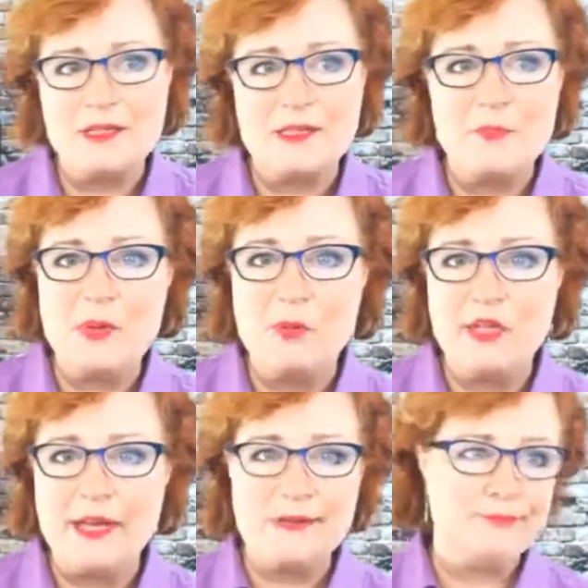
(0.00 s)
Some
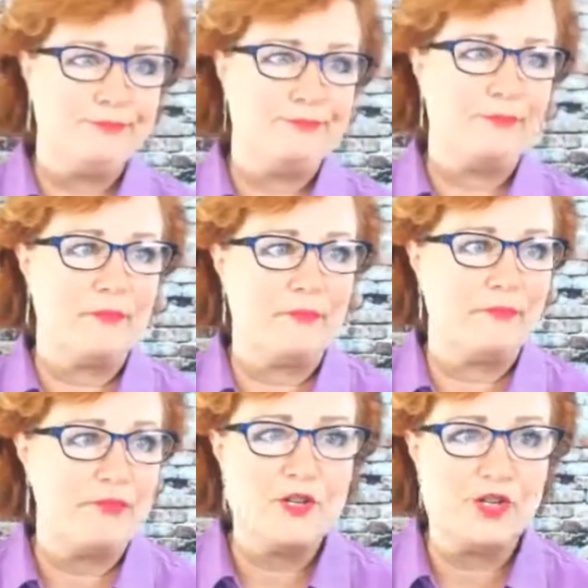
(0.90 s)
people like
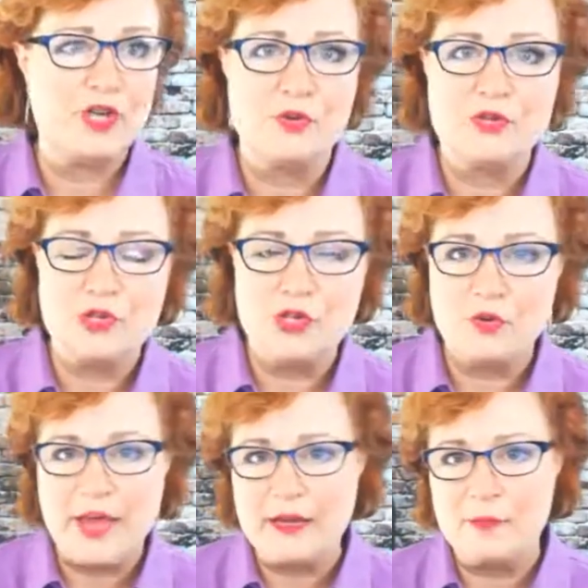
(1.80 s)
French toast,
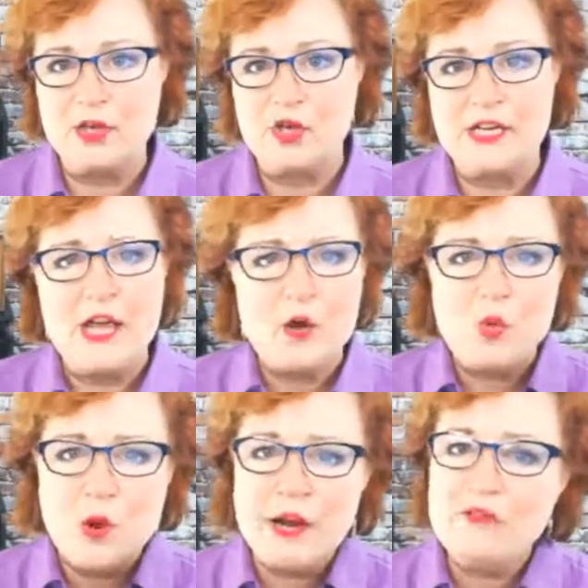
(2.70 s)
that can be cooked.
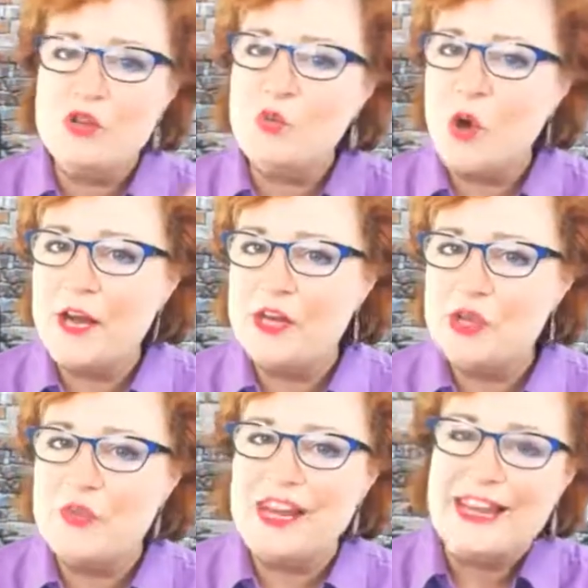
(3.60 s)
Whatever you want to
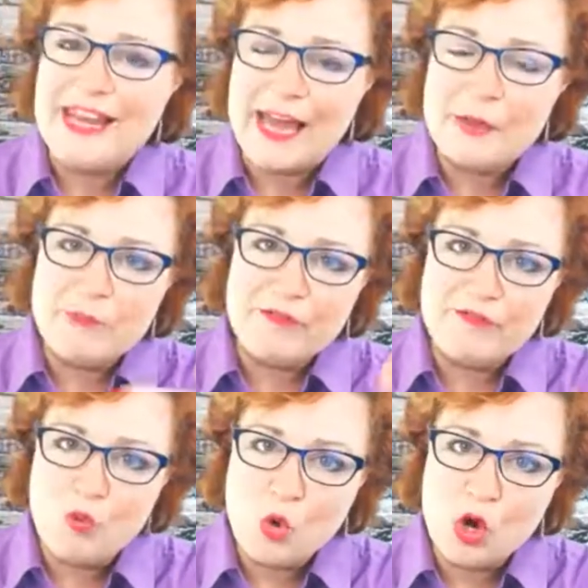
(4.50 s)
do the night
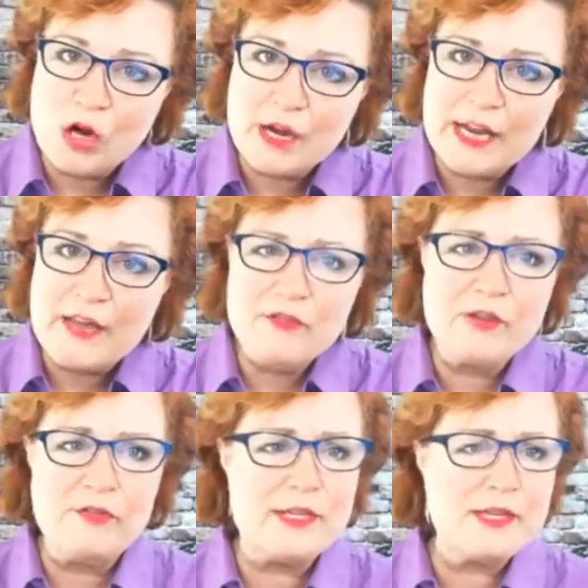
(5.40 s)
before,
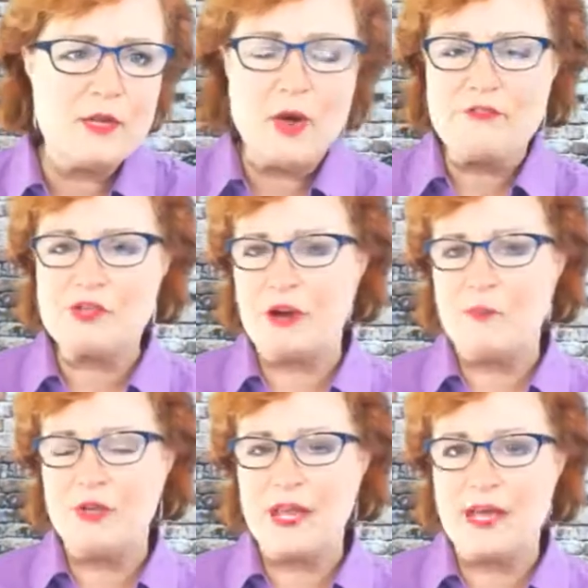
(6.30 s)
even if, let's say you have
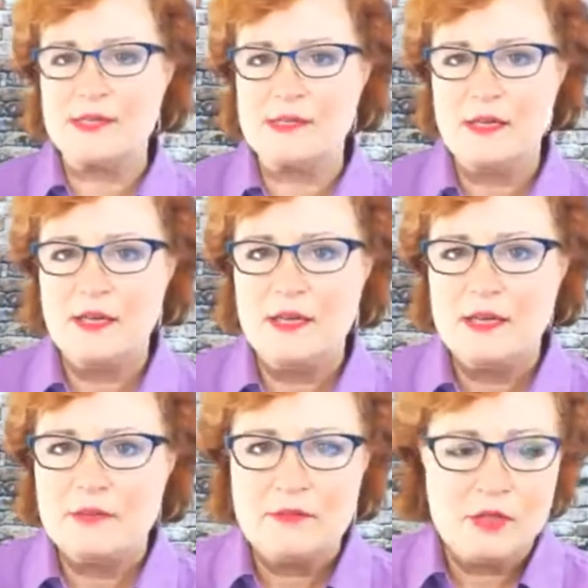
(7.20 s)
scrambled eggs.
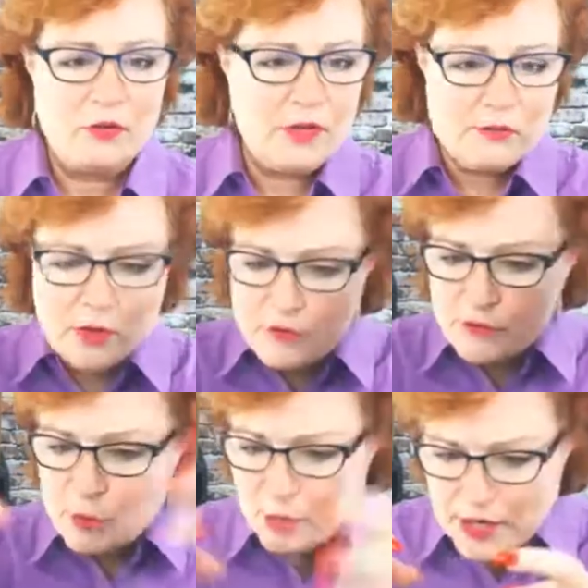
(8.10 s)
even
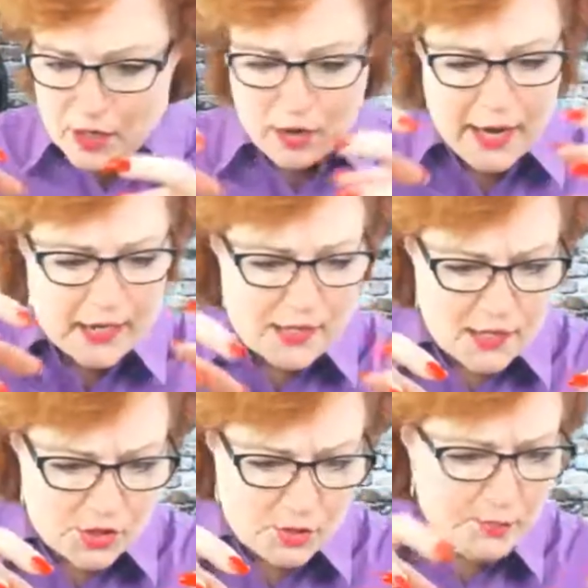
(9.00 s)
if you break your eggs
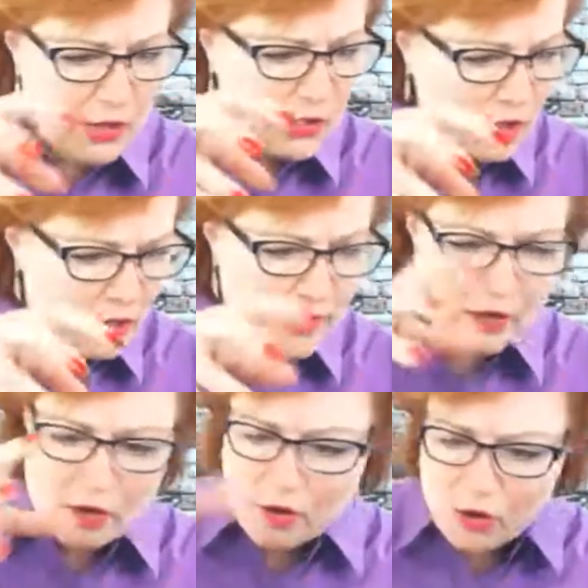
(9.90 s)
and get your milk and all
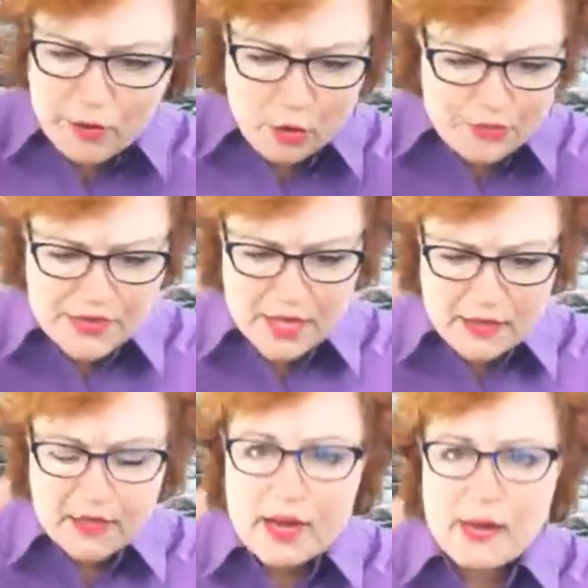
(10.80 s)
that all
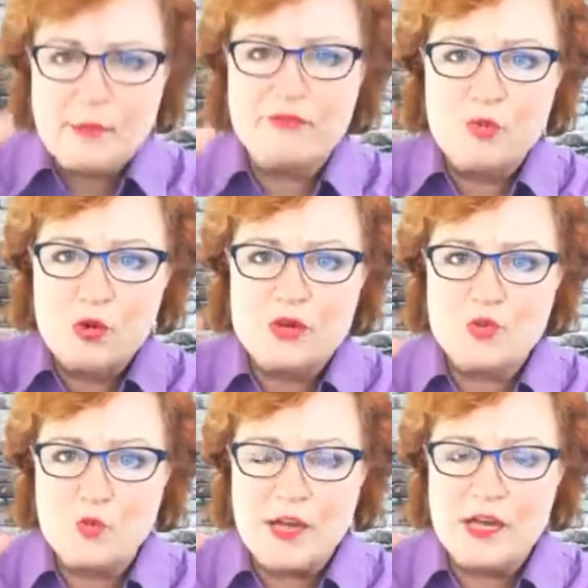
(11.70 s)
done the night before,
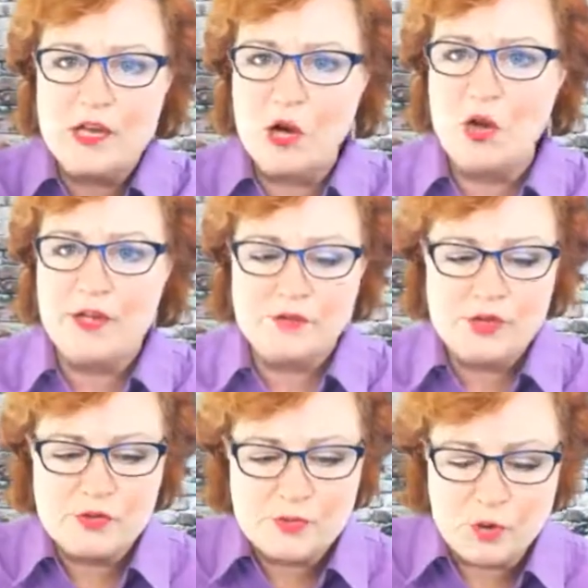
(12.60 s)
it's ready to go. All you have
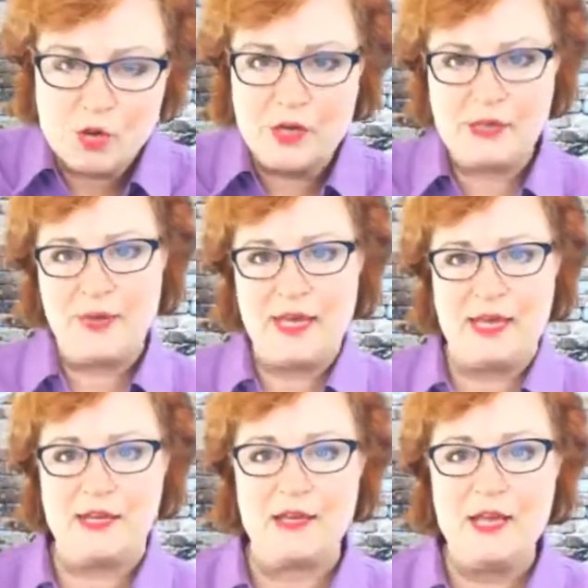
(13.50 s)
to do is pour it in the
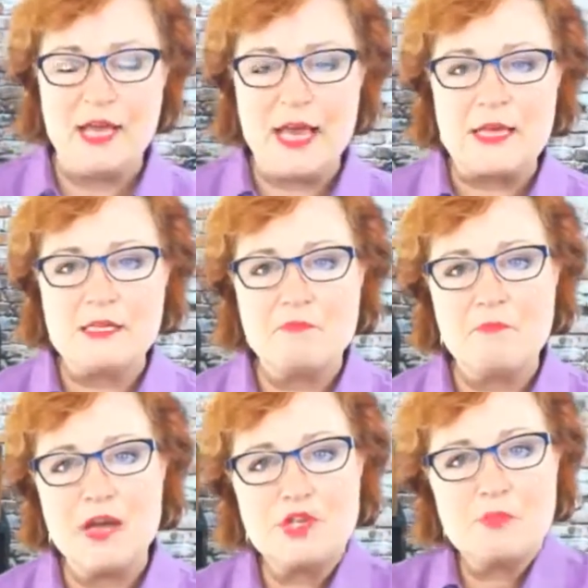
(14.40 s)
pan. As
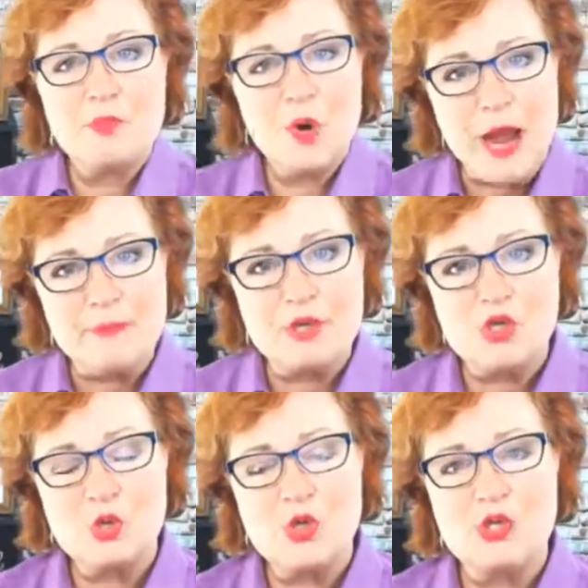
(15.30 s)
much prep
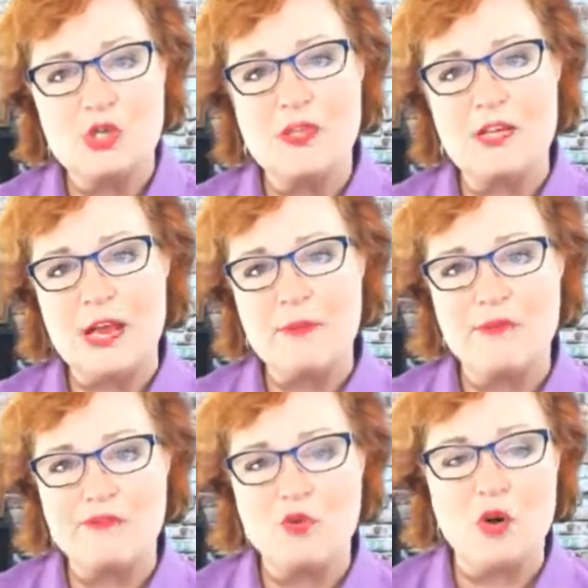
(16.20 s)
as you can do the night
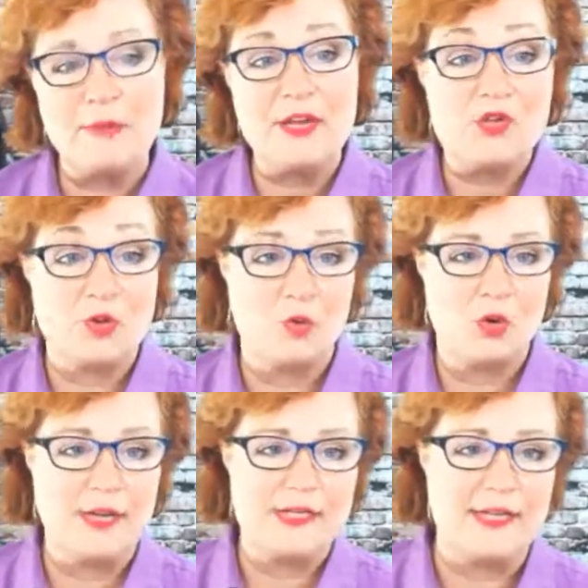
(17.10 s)
before, it makes your
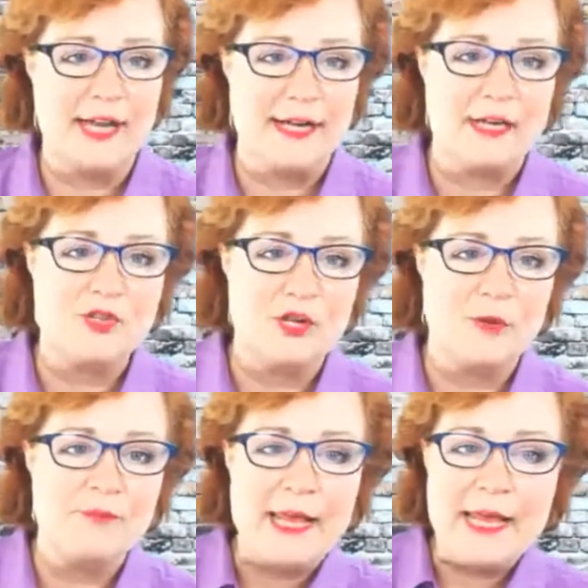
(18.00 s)
mornings a lot
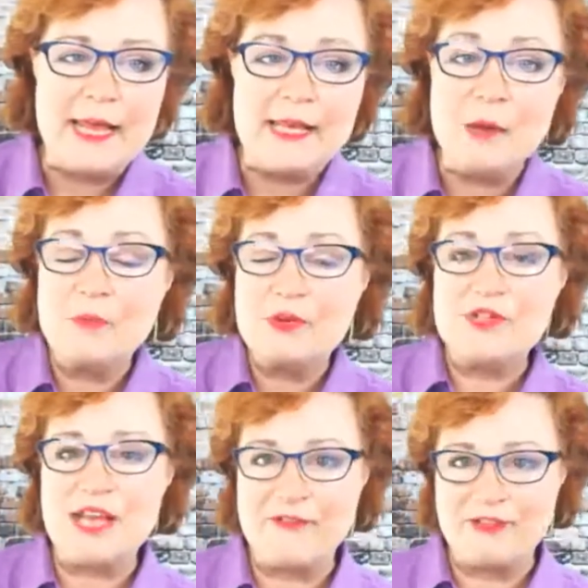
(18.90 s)
easier. Number
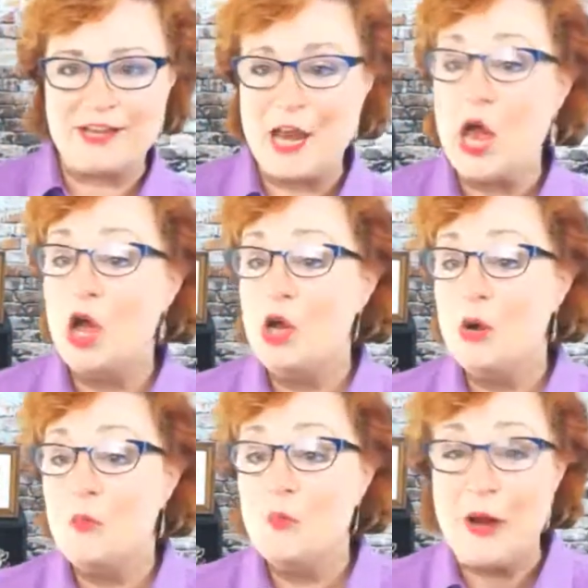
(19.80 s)
7,
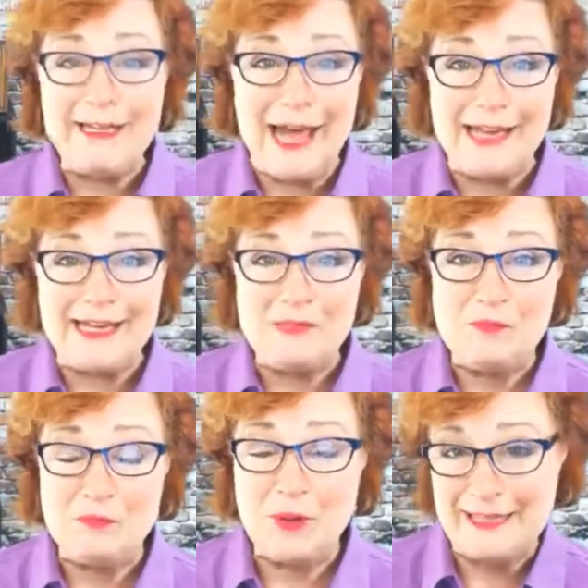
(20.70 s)
bright light,
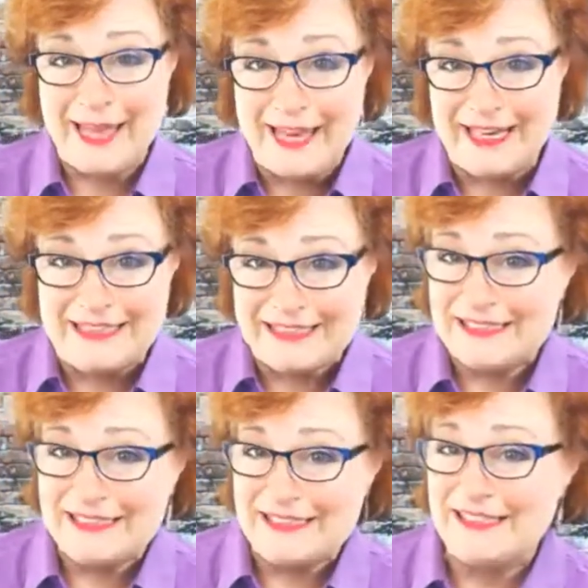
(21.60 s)
bright light.
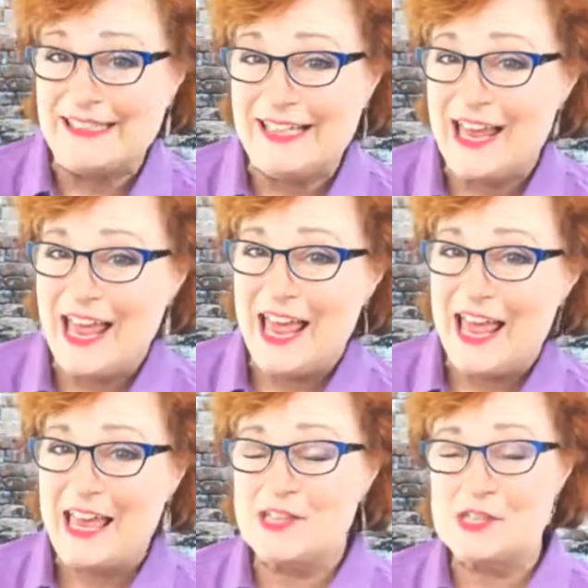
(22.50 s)

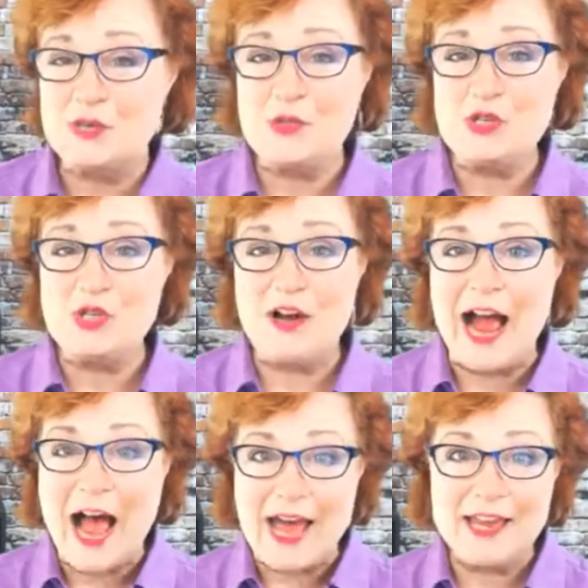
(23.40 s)
As soon as
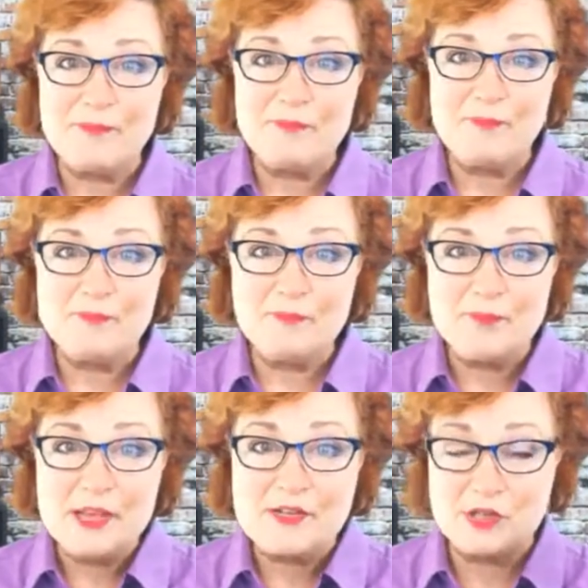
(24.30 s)
your eye
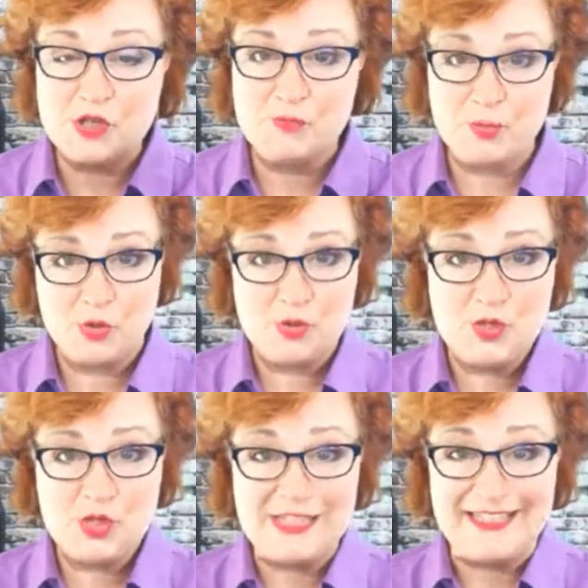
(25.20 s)
is
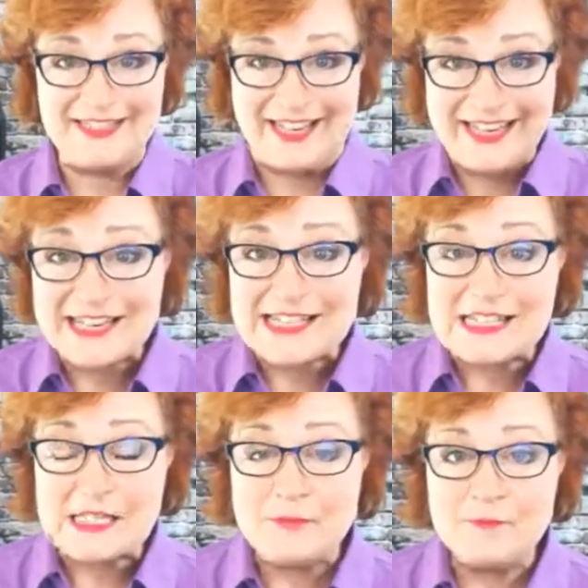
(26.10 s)
exposed to
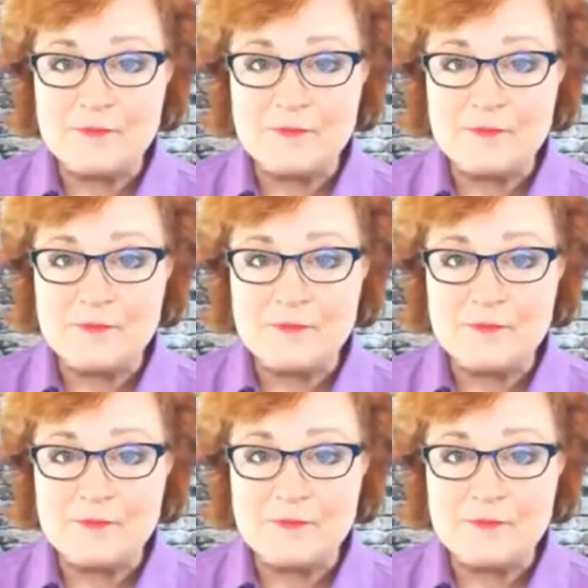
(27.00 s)
light,